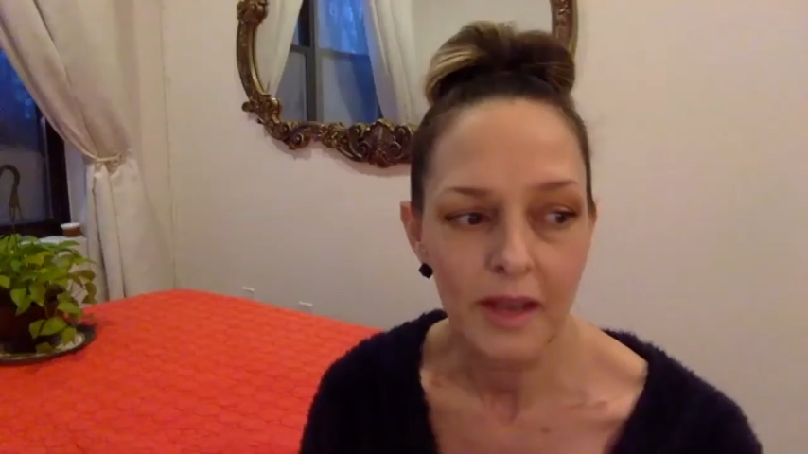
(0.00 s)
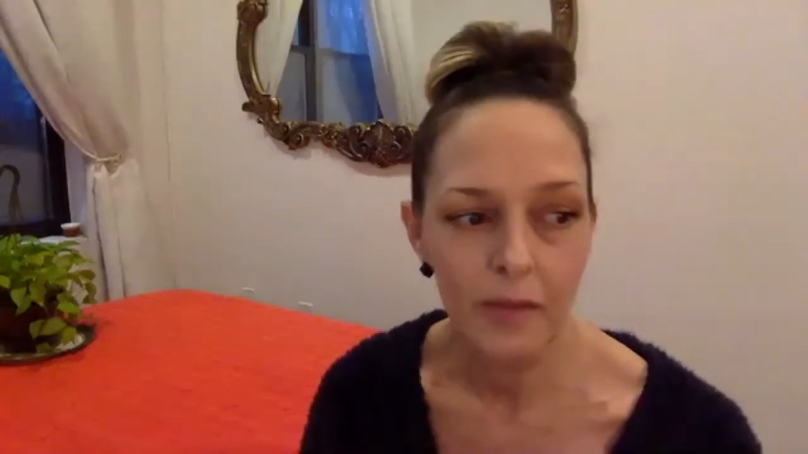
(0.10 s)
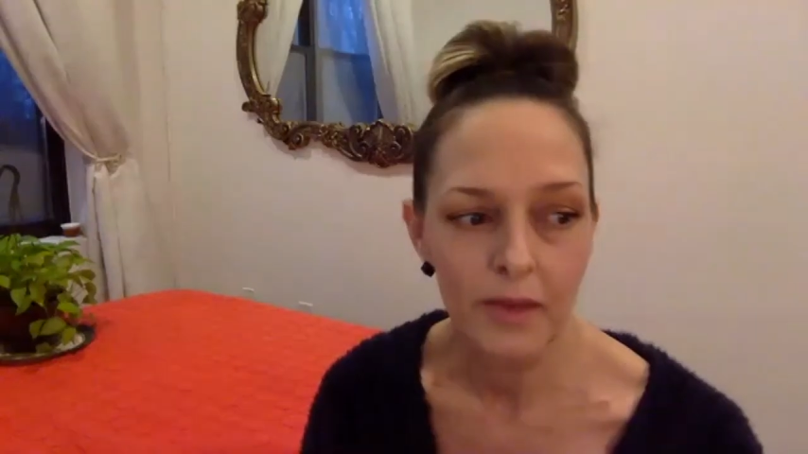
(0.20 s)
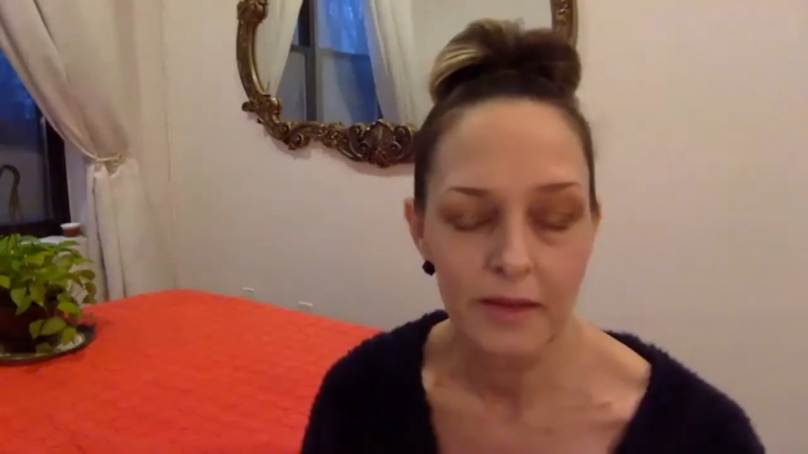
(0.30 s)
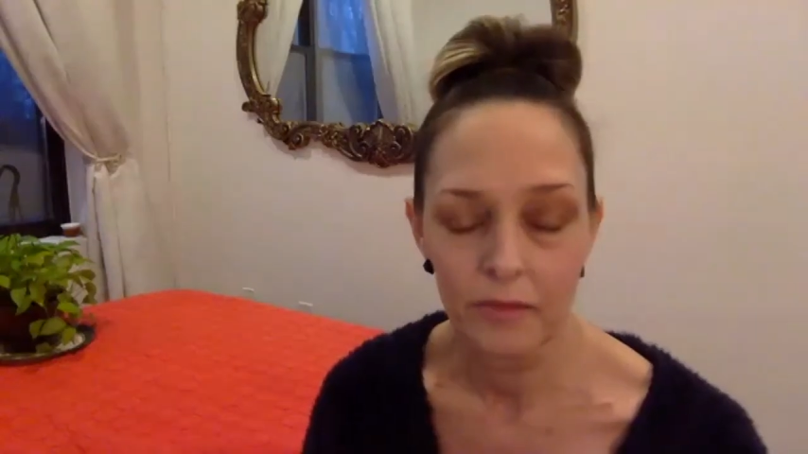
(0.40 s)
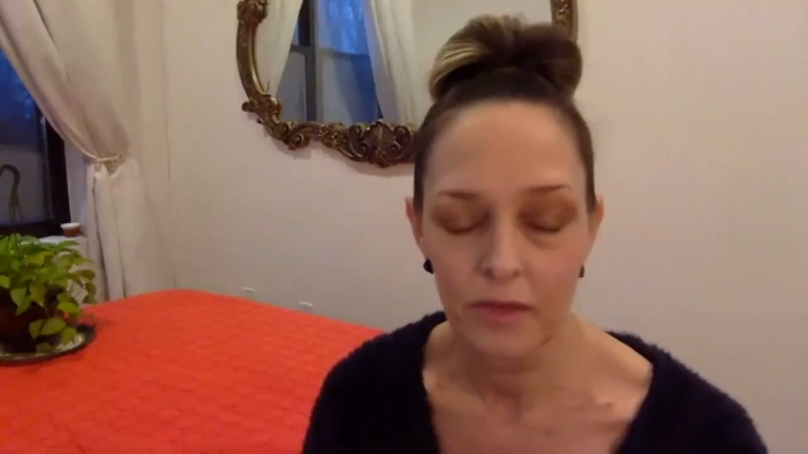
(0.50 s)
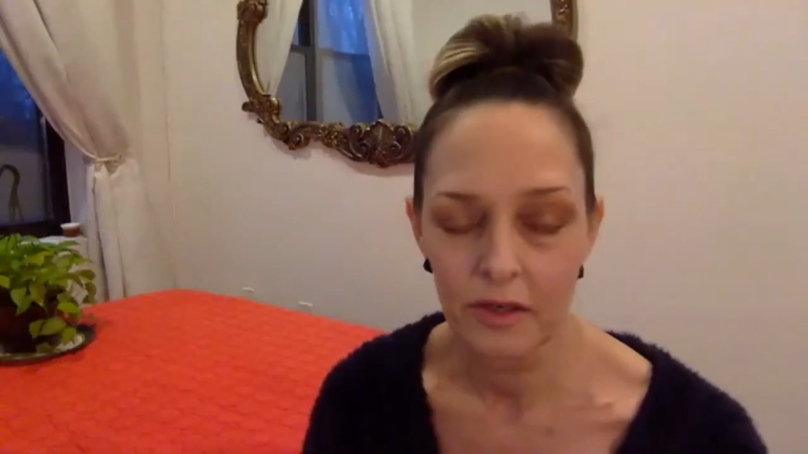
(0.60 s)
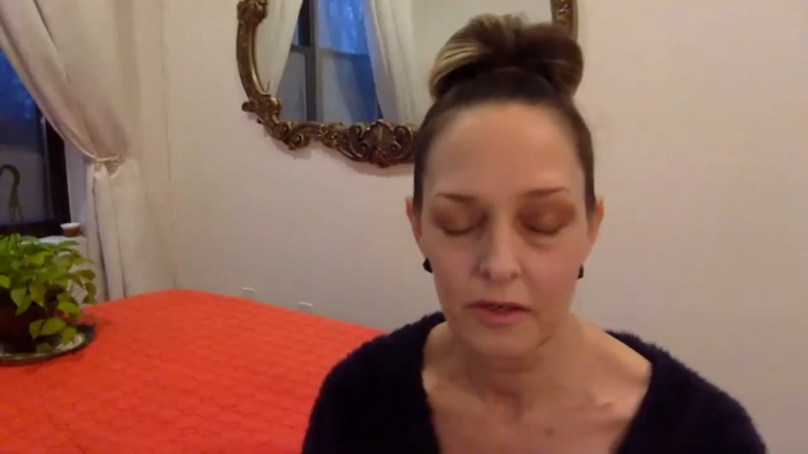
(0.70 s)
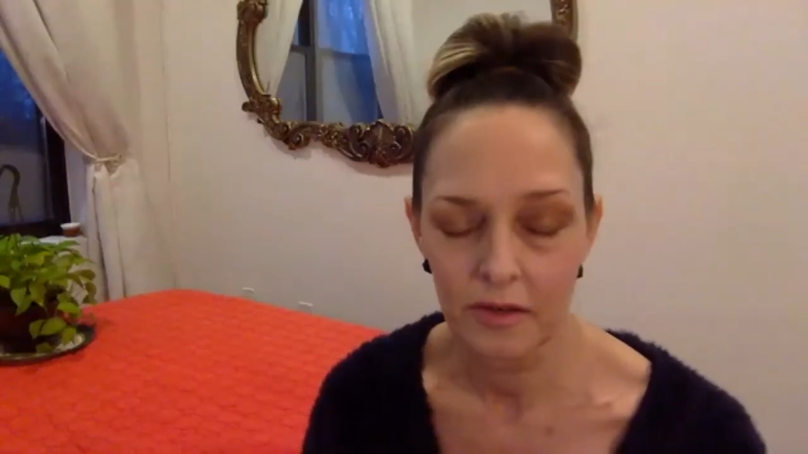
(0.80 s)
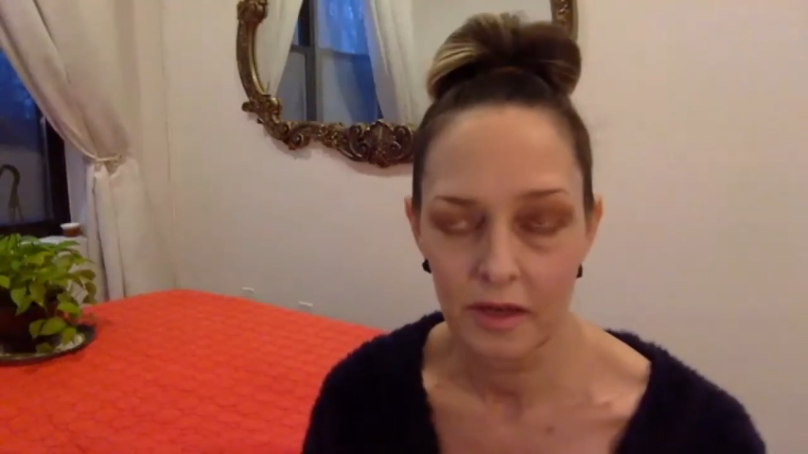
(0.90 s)

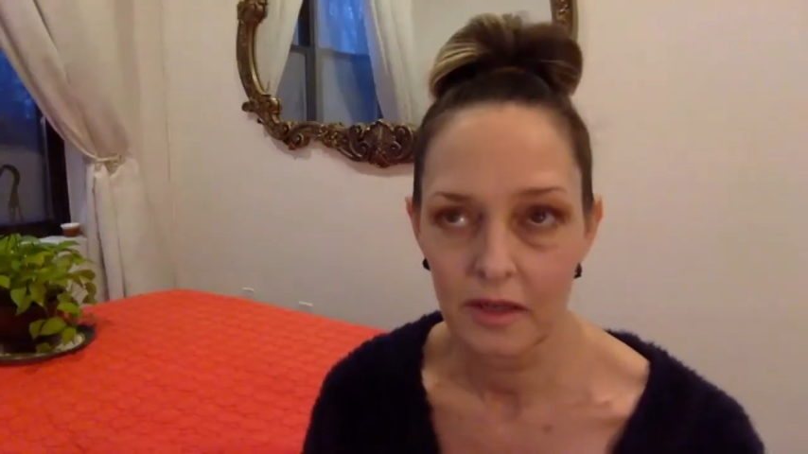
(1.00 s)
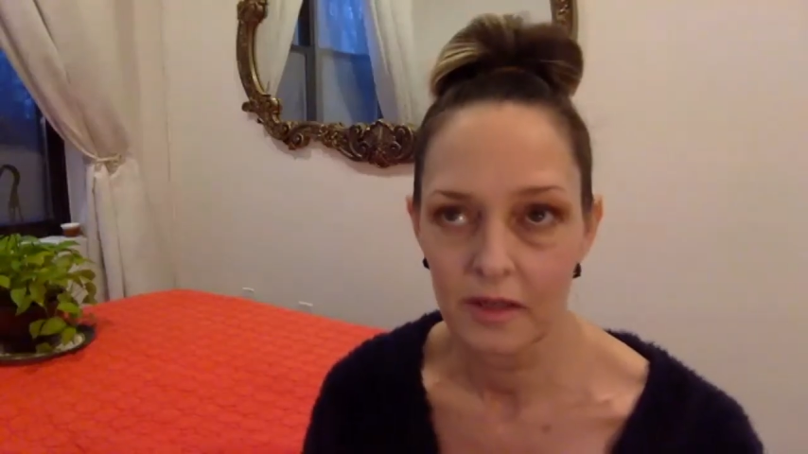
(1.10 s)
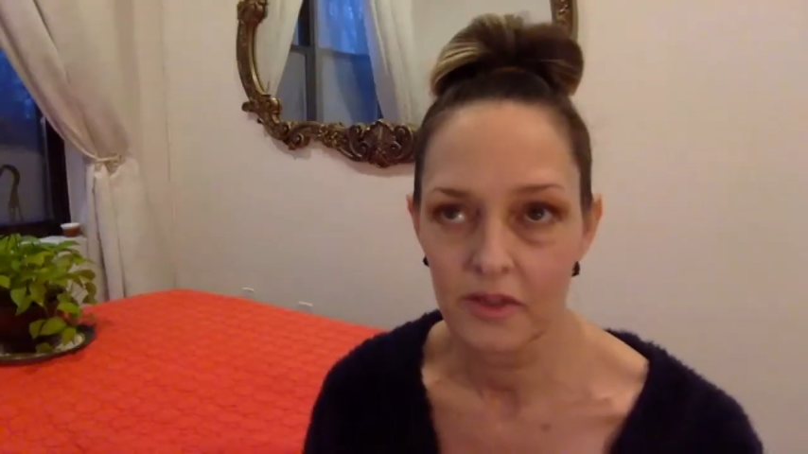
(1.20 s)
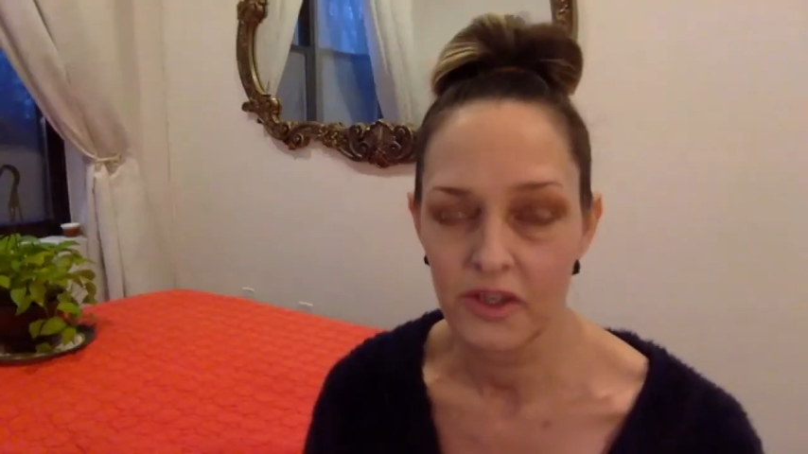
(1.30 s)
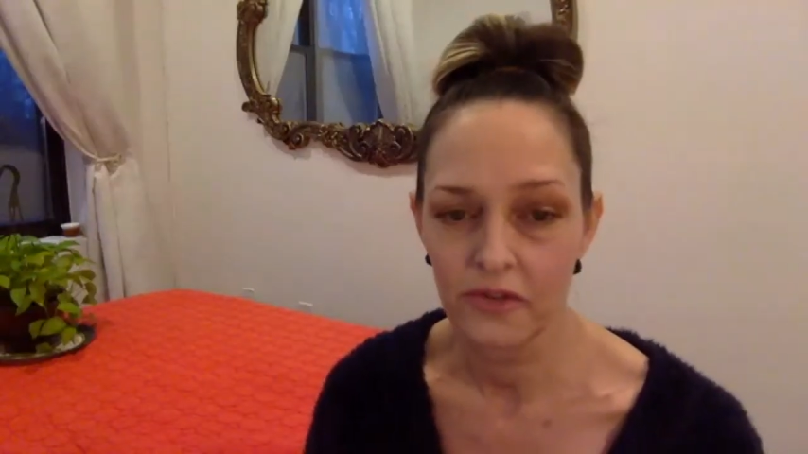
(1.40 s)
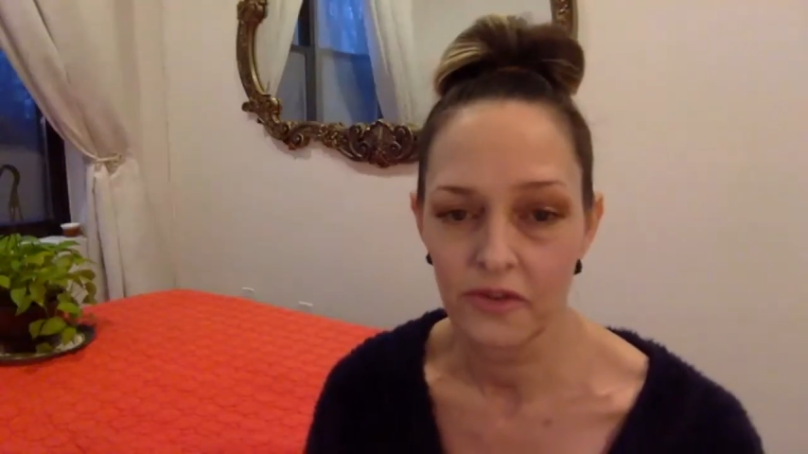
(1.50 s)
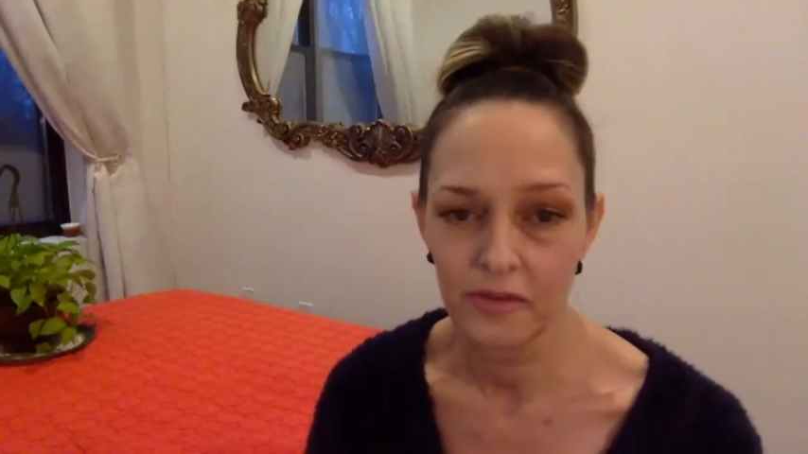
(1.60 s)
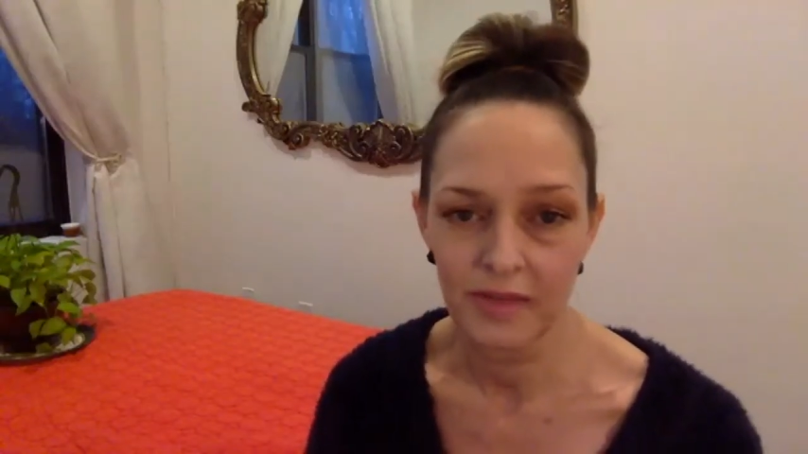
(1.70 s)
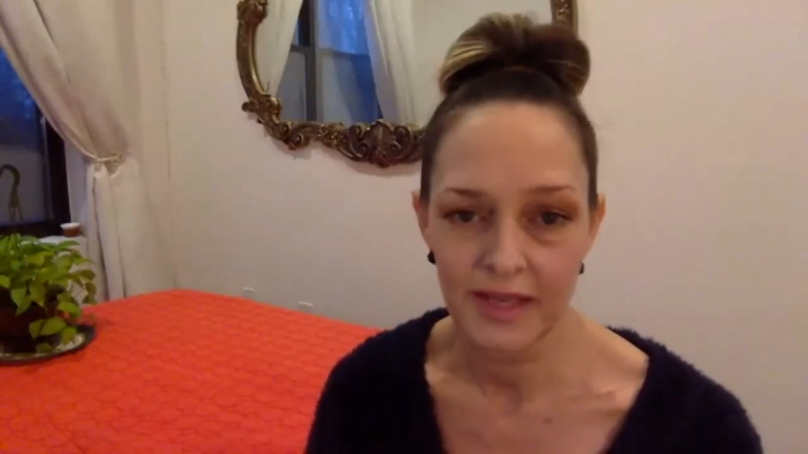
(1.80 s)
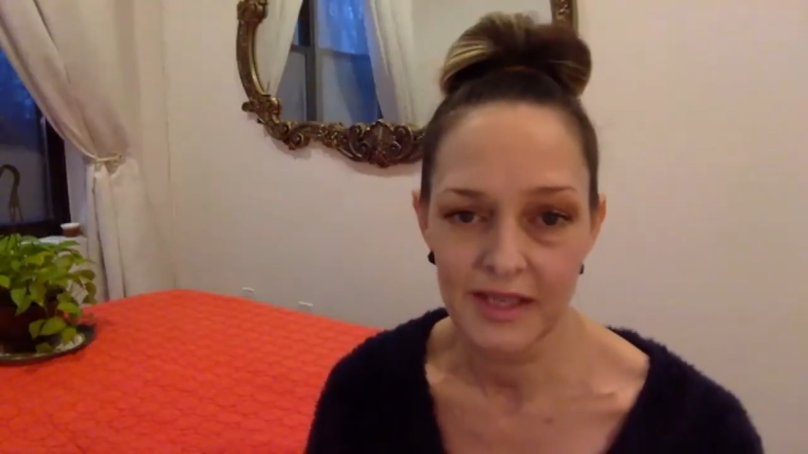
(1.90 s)
we're shelter
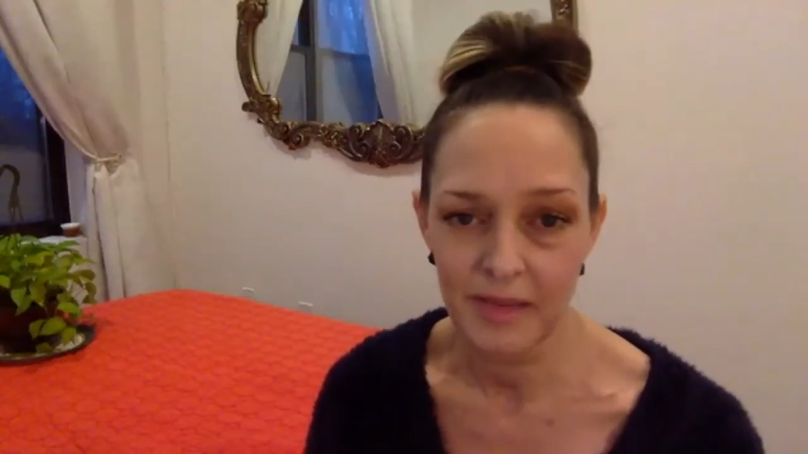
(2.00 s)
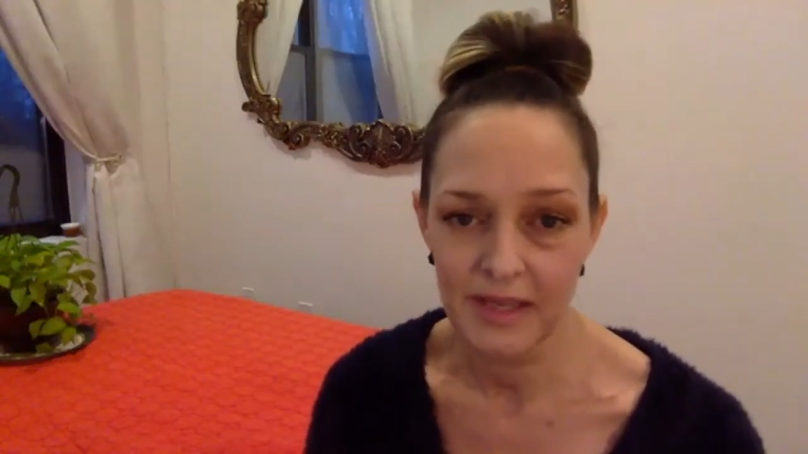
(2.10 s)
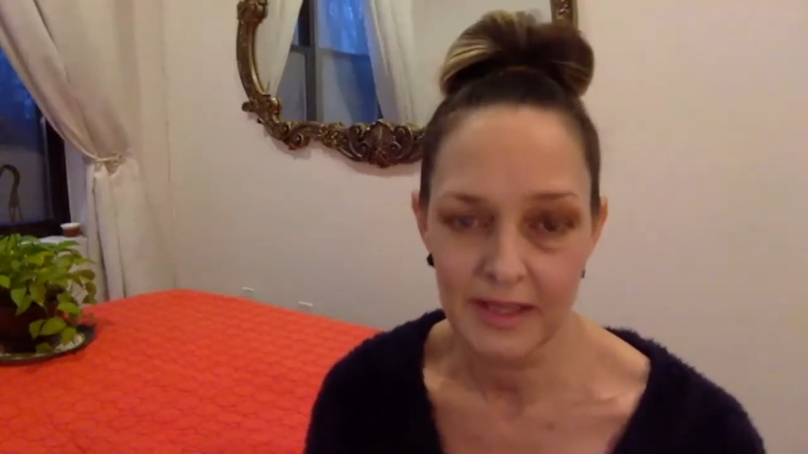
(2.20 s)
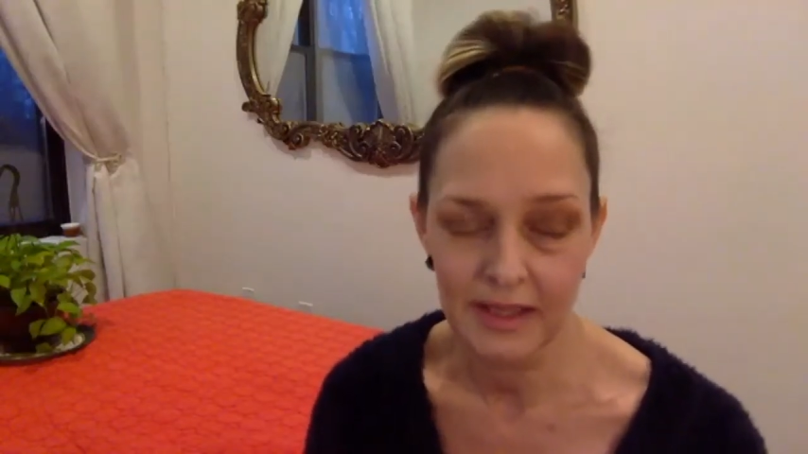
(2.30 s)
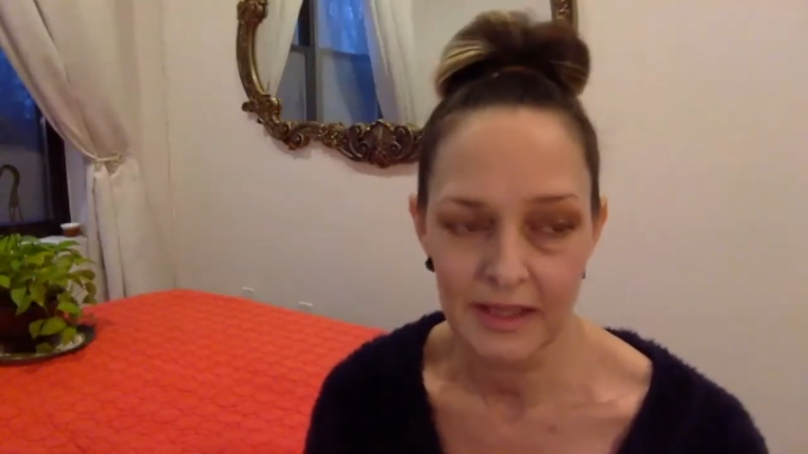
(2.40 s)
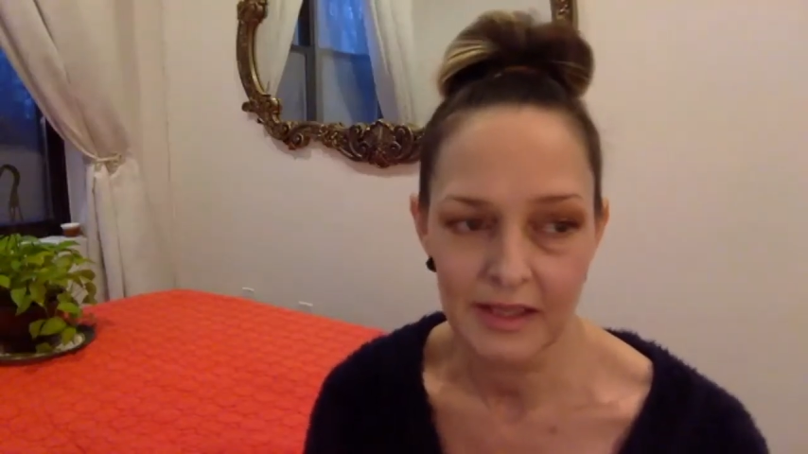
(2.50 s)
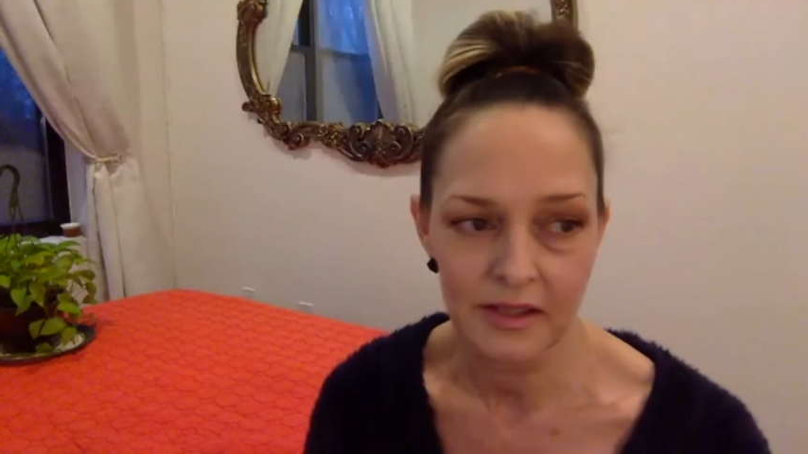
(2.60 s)
in place basically.